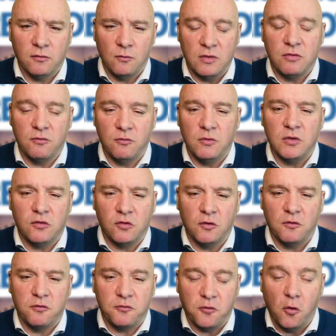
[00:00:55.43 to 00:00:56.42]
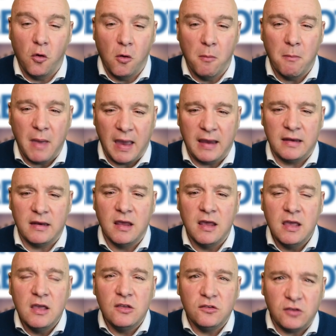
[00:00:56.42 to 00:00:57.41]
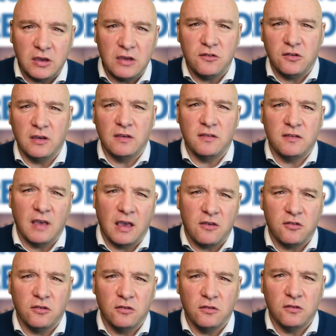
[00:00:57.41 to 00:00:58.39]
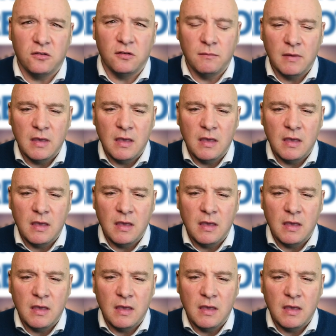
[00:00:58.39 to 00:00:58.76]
with sort of four main teaching sessions.